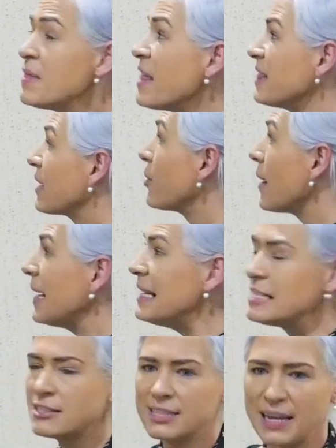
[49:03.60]
that the
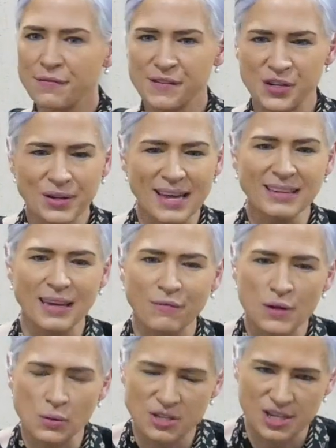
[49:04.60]
greatest gift you can give
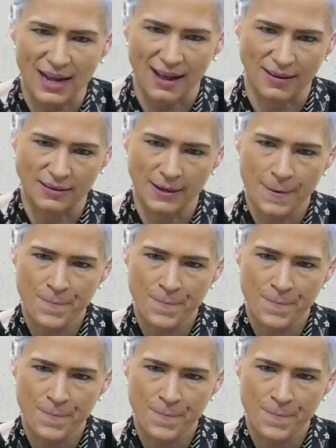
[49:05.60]
your child